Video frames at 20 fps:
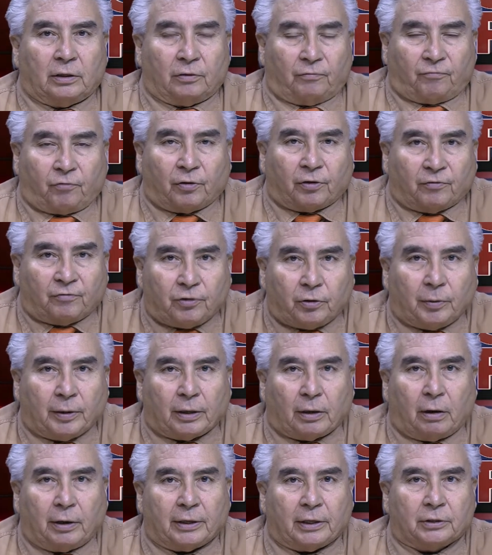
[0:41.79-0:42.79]
for the viewing
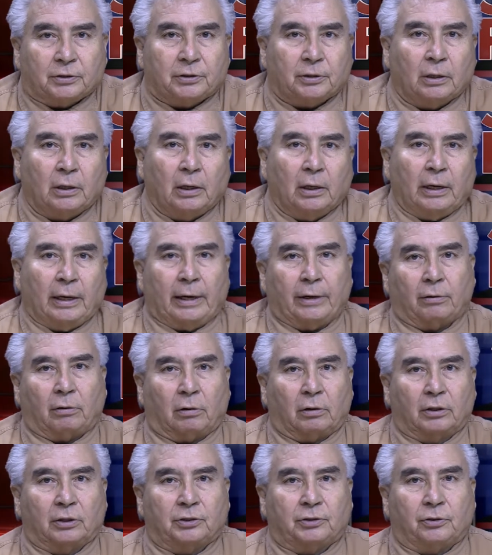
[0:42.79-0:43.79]
audience and our
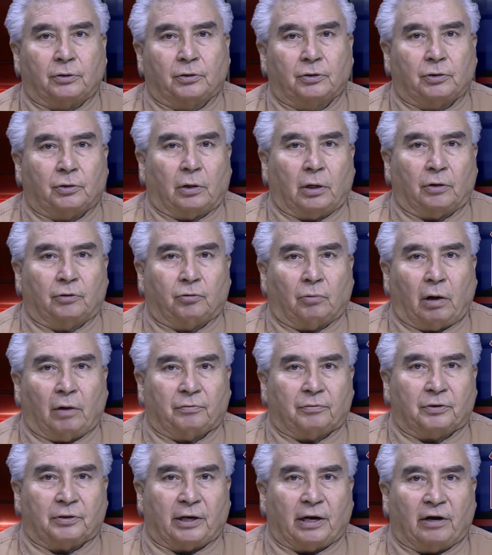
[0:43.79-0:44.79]
listeners uh, throughout
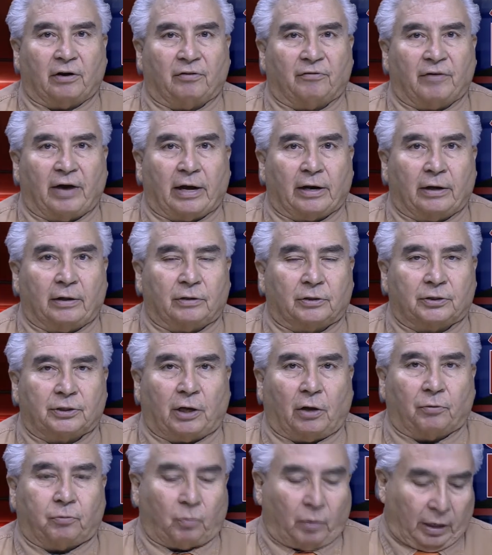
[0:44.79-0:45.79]
the state of Nevada and the
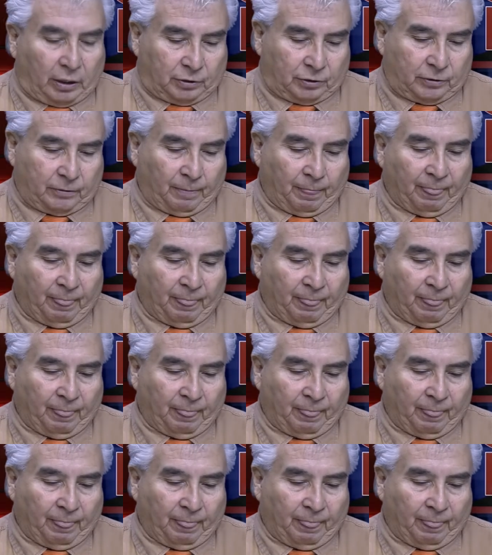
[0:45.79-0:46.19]
Southwest.